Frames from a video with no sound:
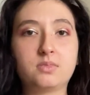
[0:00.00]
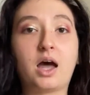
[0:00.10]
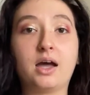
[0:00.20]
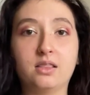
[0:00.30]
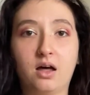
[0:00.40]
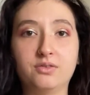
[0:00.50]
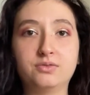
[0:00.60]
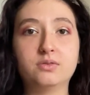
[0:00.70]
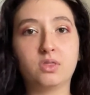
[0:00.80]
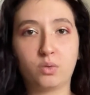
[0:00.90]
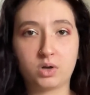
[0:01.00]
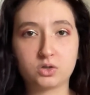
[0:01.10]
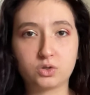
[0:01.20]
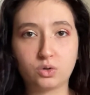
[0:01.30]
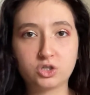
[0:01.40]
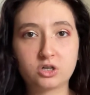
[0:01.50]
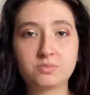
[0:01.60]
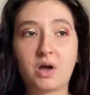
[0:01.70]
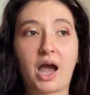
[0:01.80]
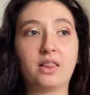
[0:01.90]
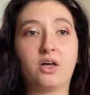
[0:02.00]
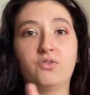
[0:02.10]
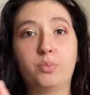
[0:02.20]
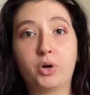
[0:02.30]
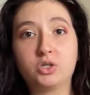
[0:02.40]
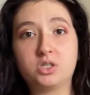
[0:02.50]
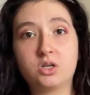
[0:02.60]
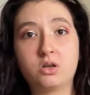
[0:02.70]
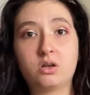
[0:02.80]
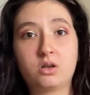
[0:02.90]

I love the Winter Soldier. I love the person